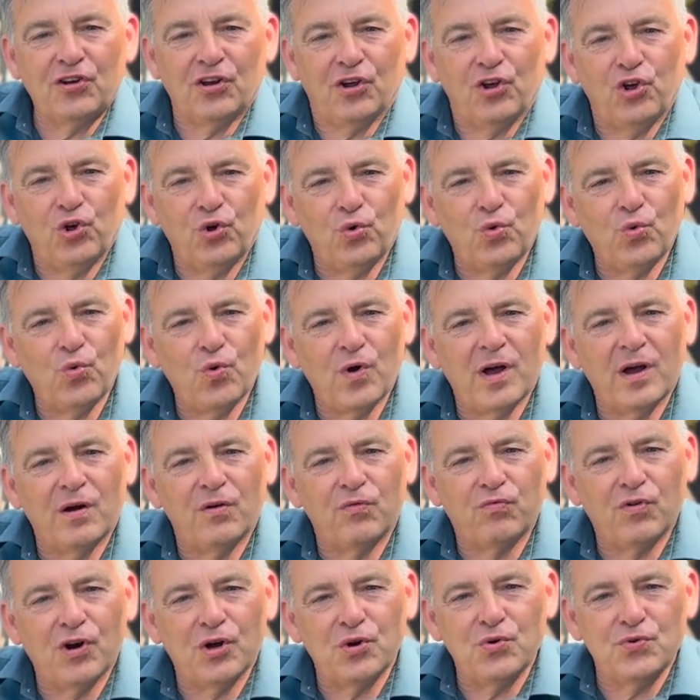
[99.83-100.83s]
who
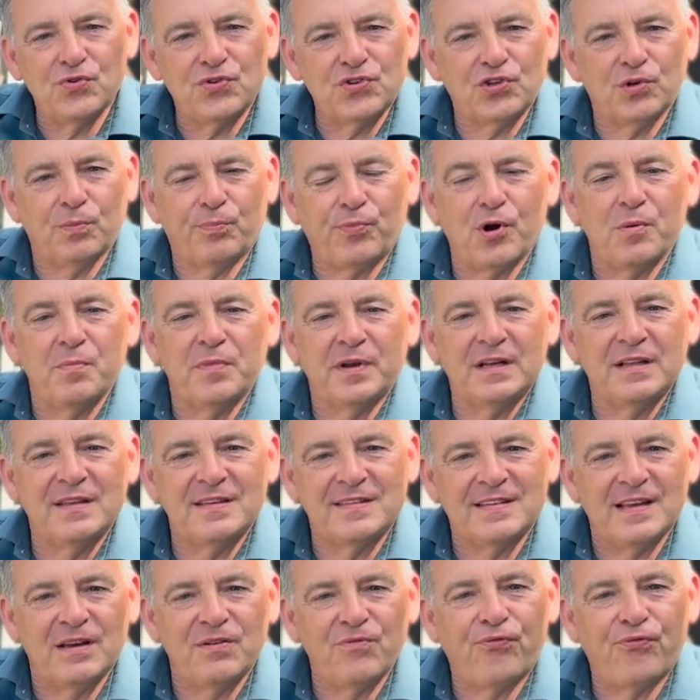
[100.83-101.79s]
rose to prominence in